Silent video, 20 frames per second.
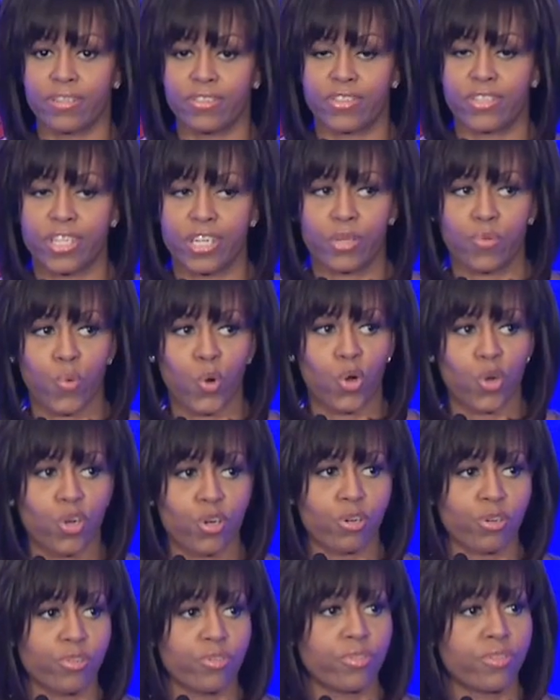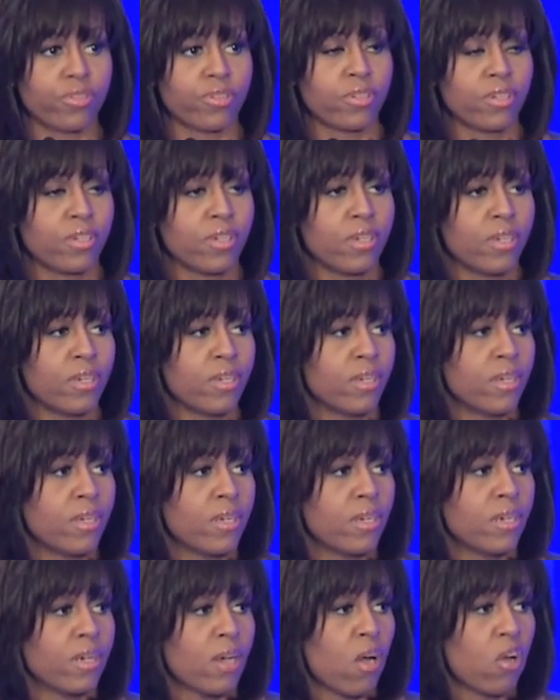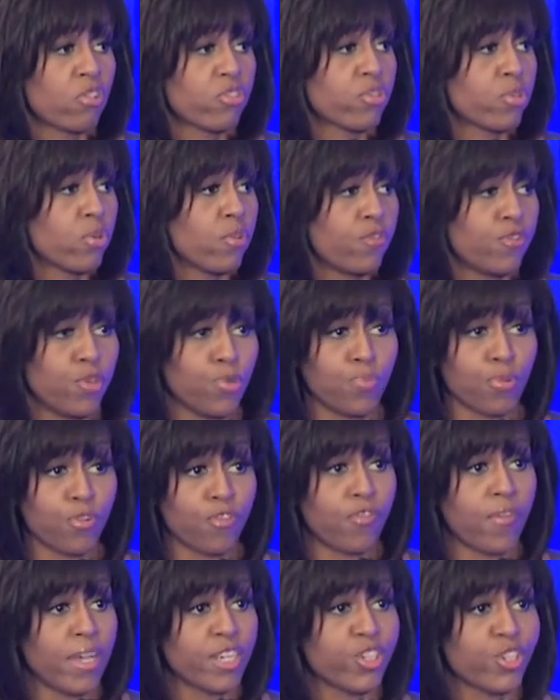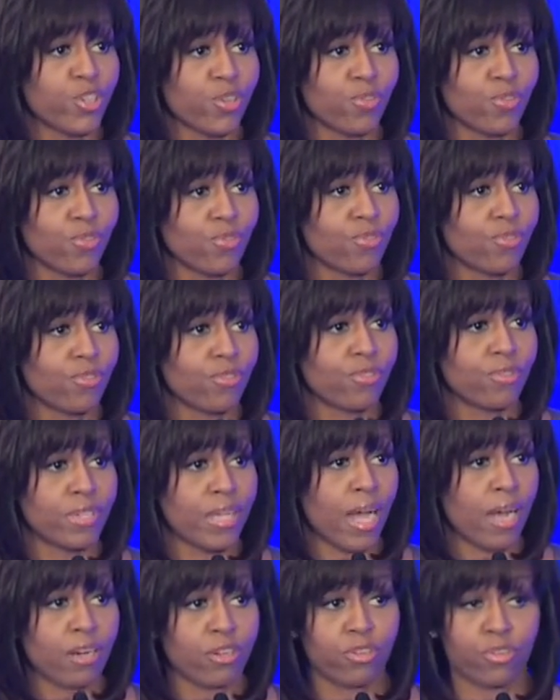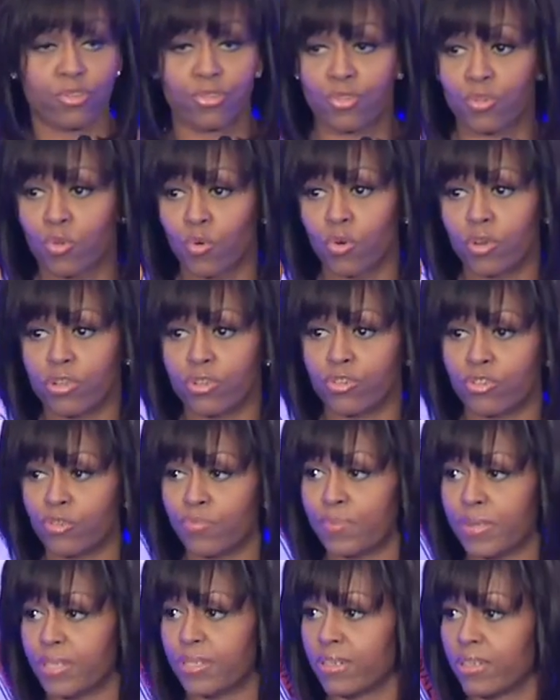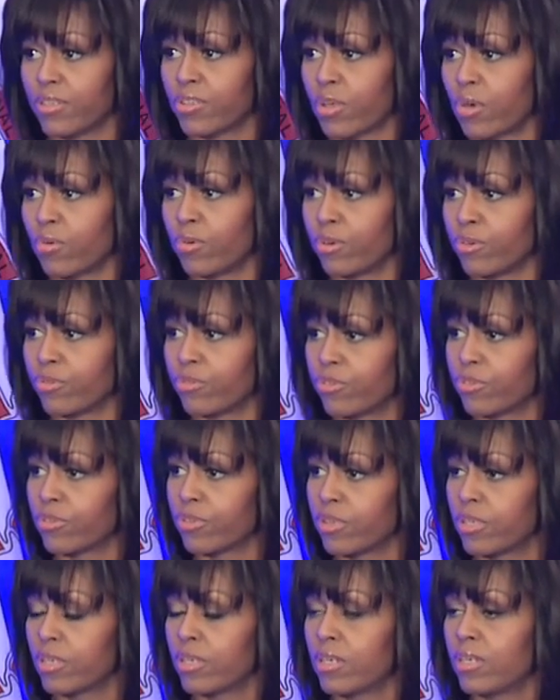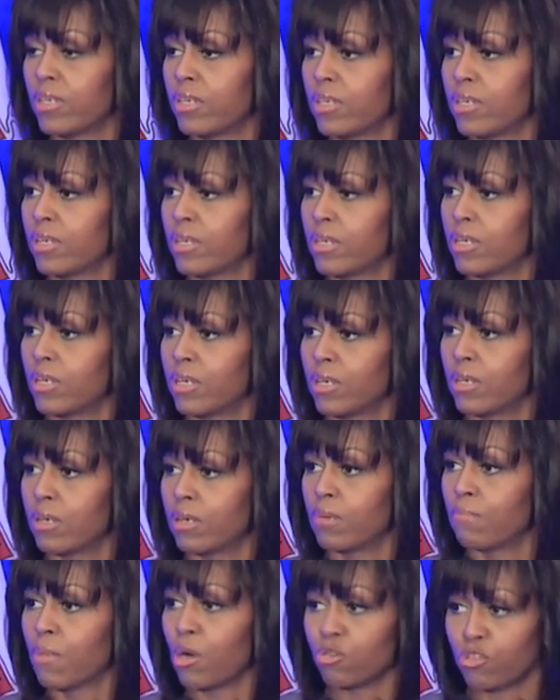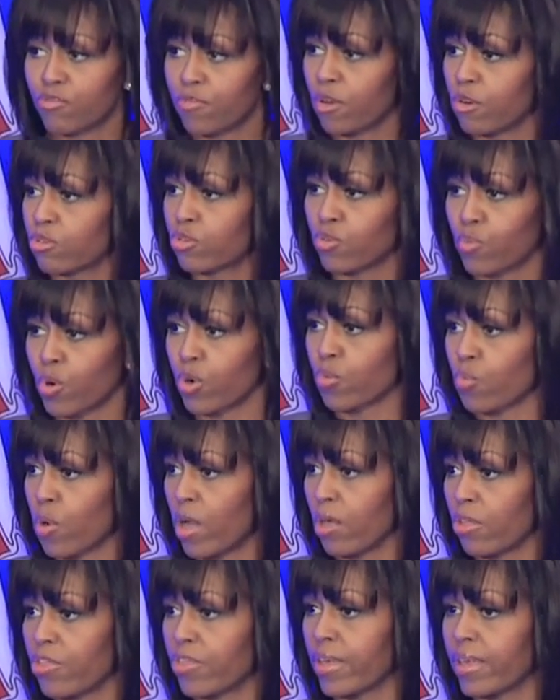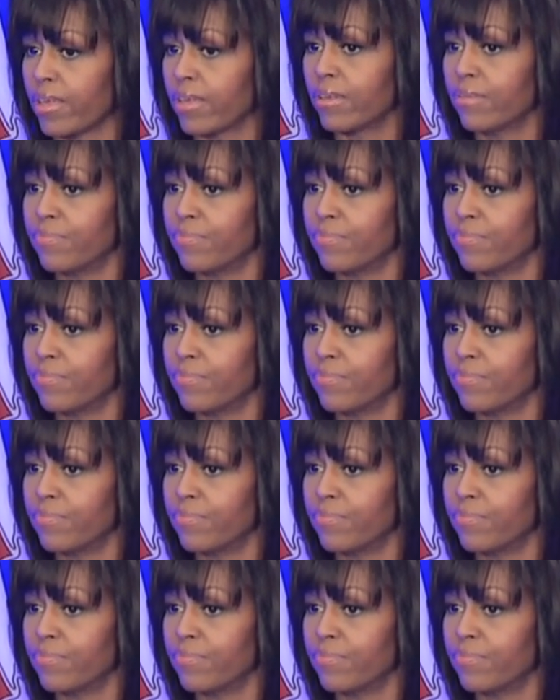city workers, also a few professionals, doctors, lawyers, business owners. Most folks weren't wealthy.